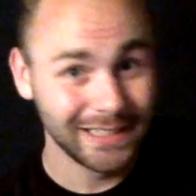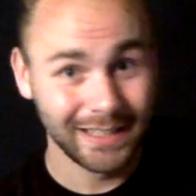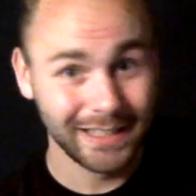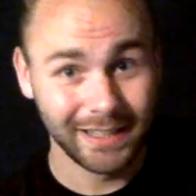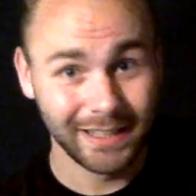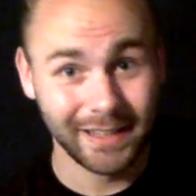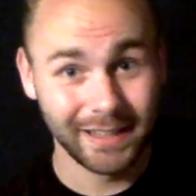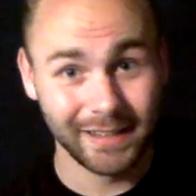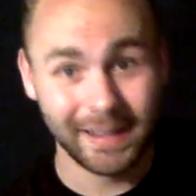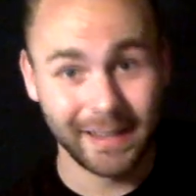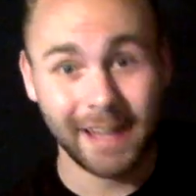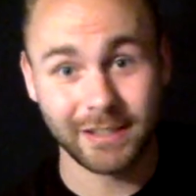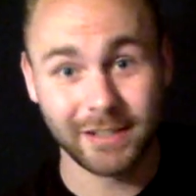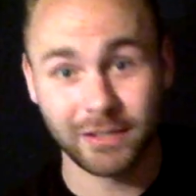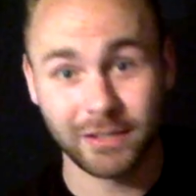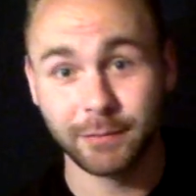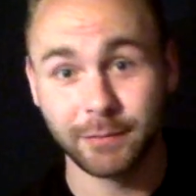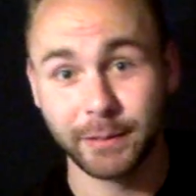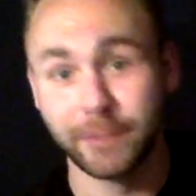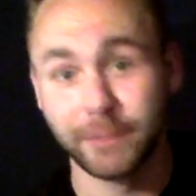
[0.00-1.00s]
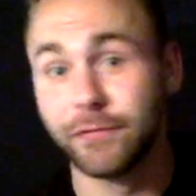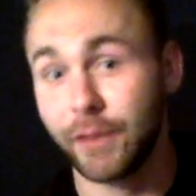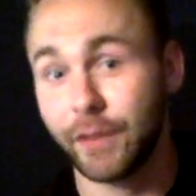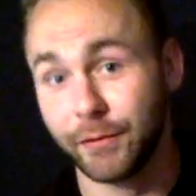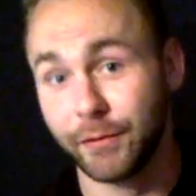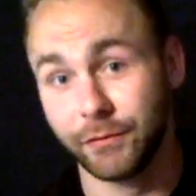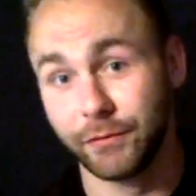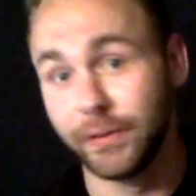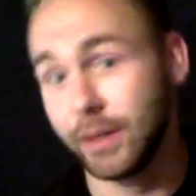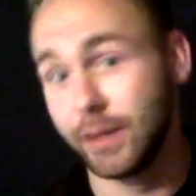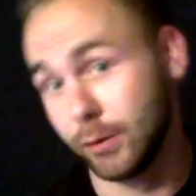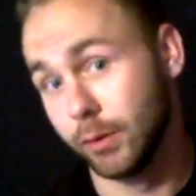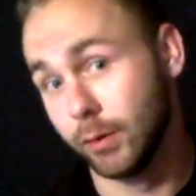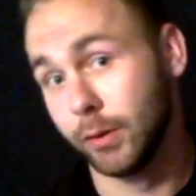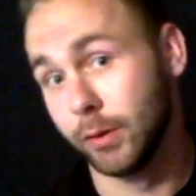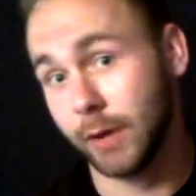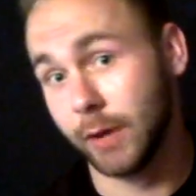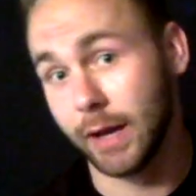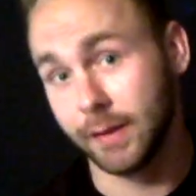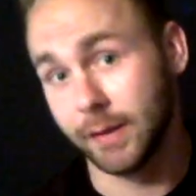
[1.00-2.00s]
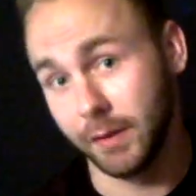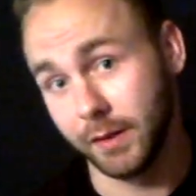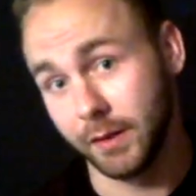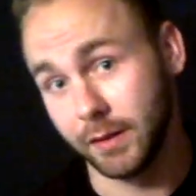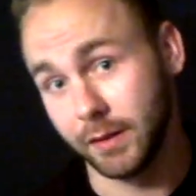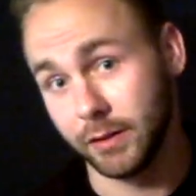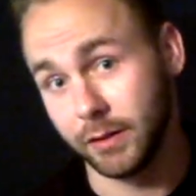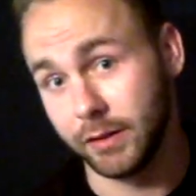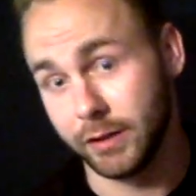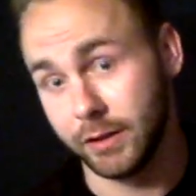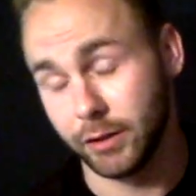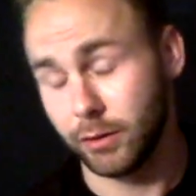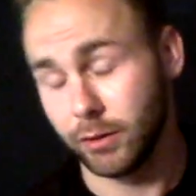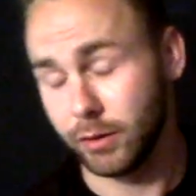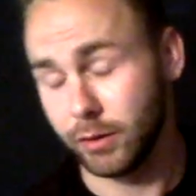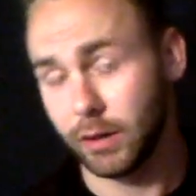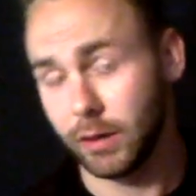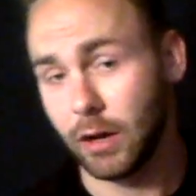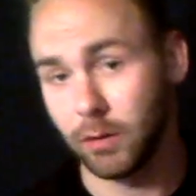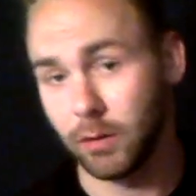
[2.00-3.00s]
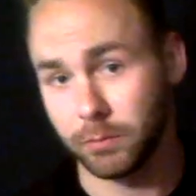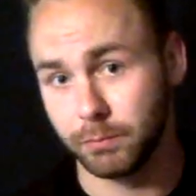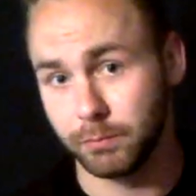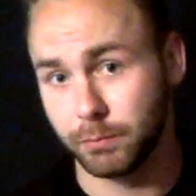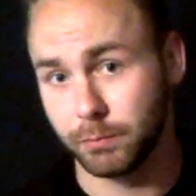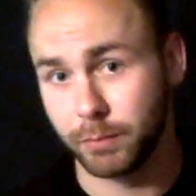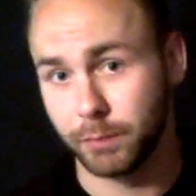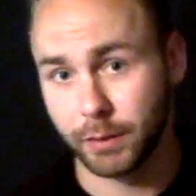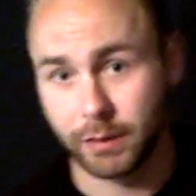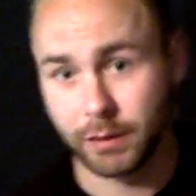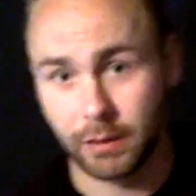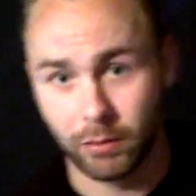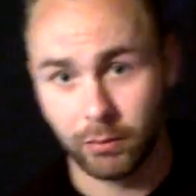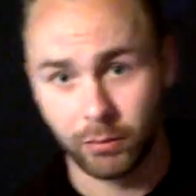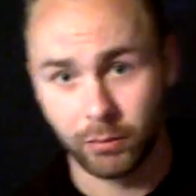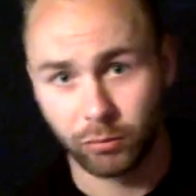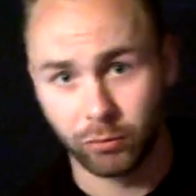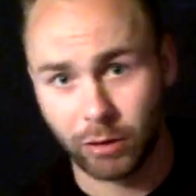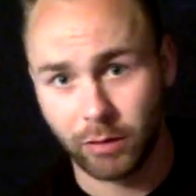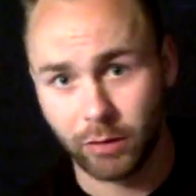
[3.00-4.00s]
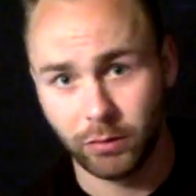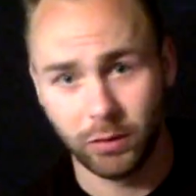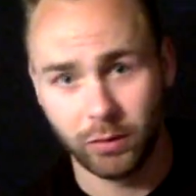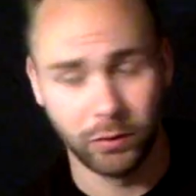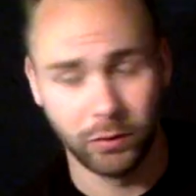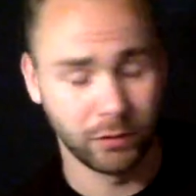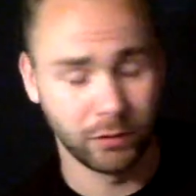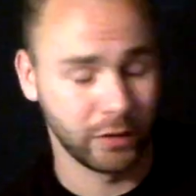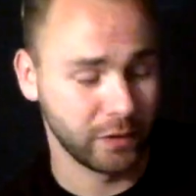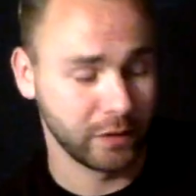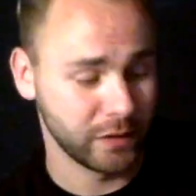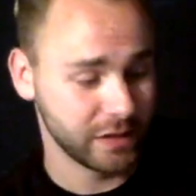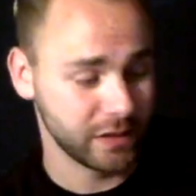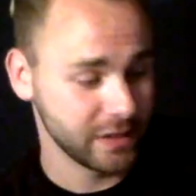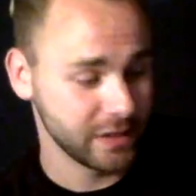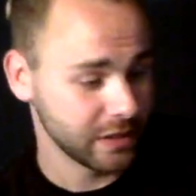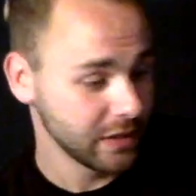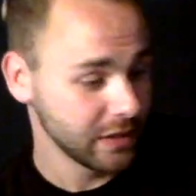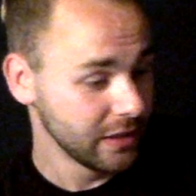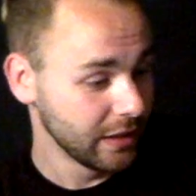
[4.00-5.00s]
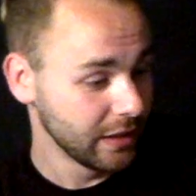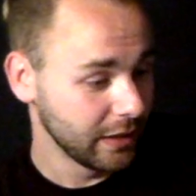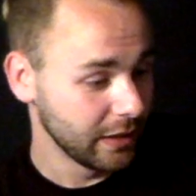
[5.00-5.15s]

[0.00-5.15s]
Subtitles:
And that's going to be a fun video at the end of the year. I'll put it out around New Year's.